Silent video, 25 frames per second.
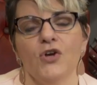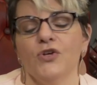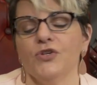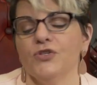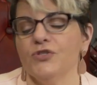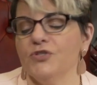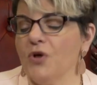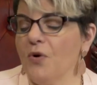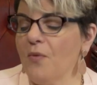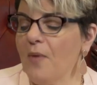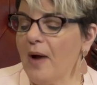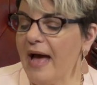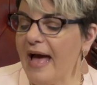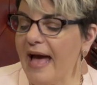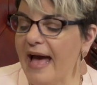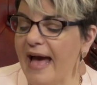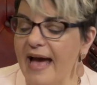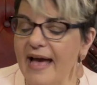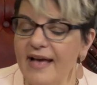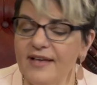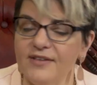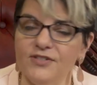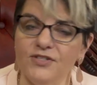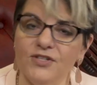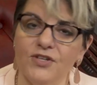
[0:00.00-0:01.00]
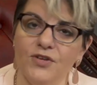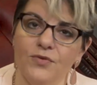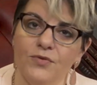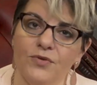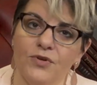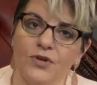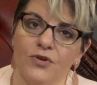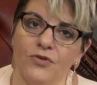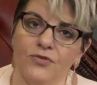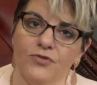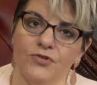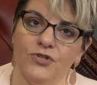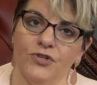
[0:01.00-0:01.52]
So as you
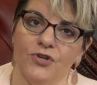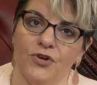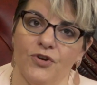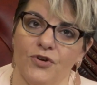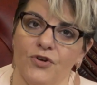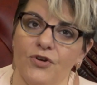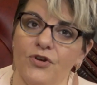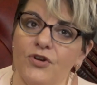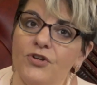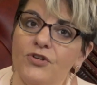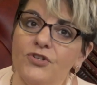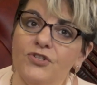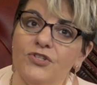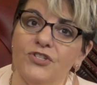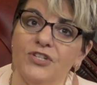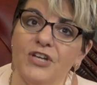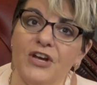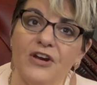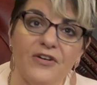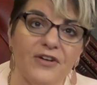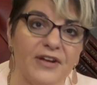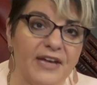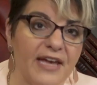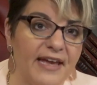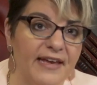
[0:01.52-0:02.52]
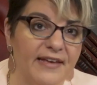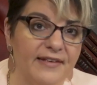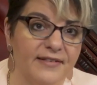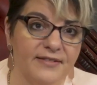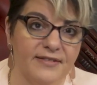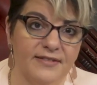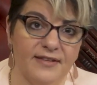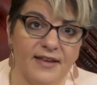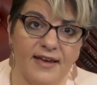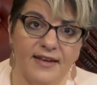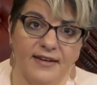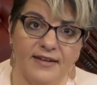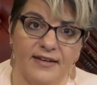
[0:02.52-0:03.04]
nurture, share case
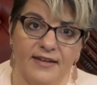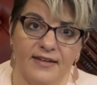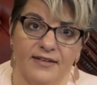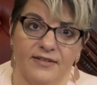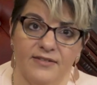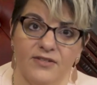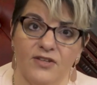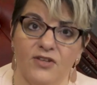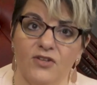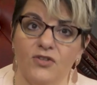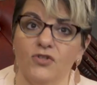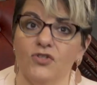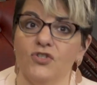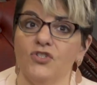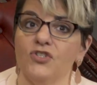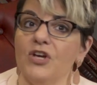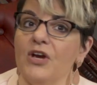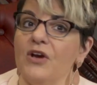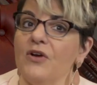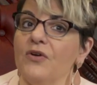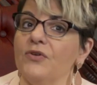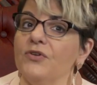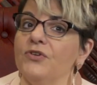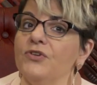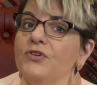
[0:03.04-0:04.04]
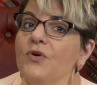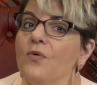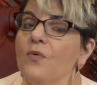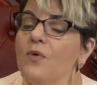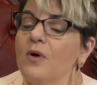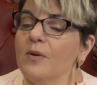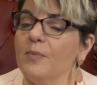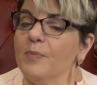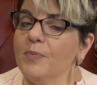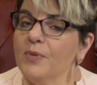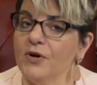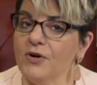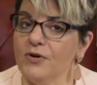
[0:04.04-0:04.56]
studies, share
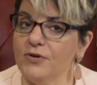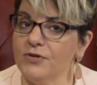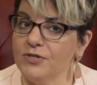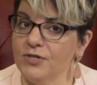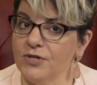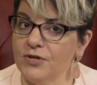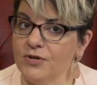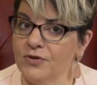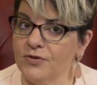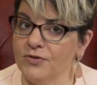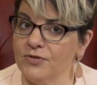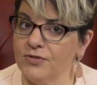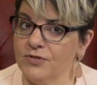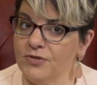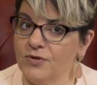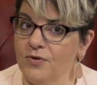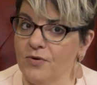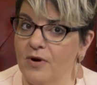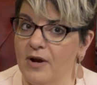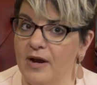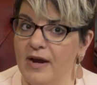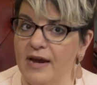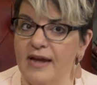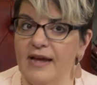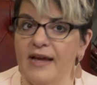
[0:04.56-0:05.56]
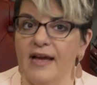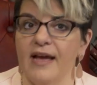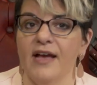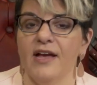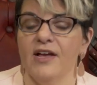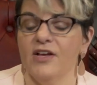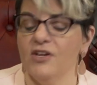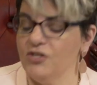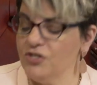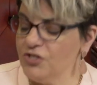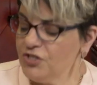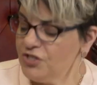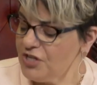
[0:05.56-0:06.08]
your personal story,
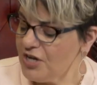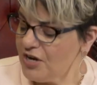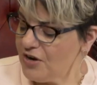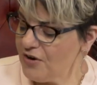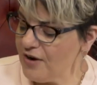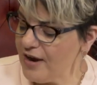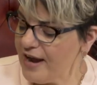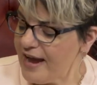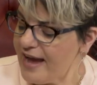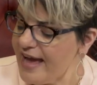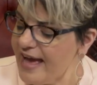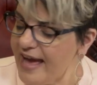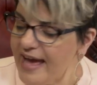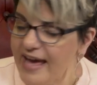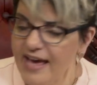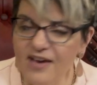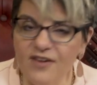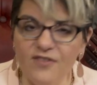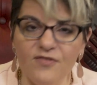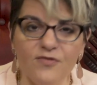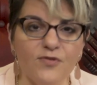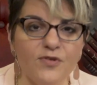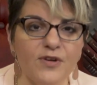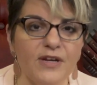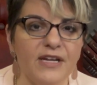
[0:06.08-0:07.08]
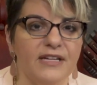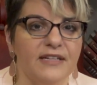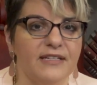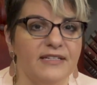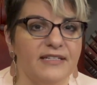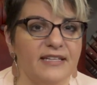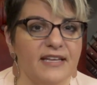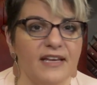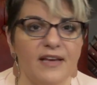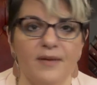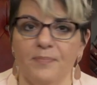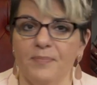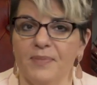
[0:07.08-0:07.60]
share every
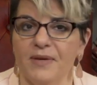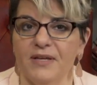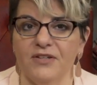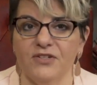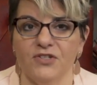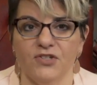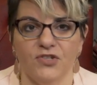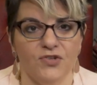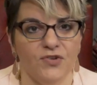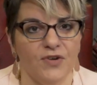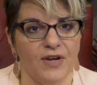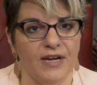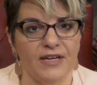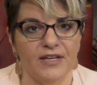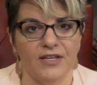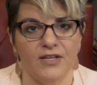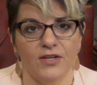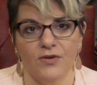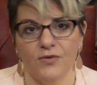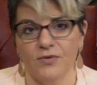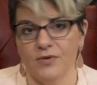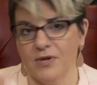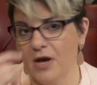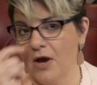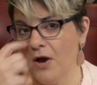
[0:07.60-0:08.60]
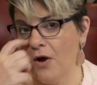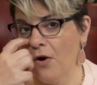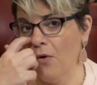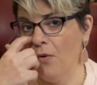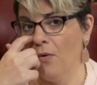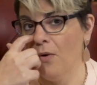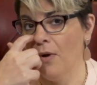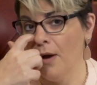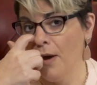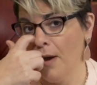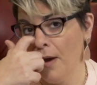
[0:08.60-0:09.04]
tip and trick you know.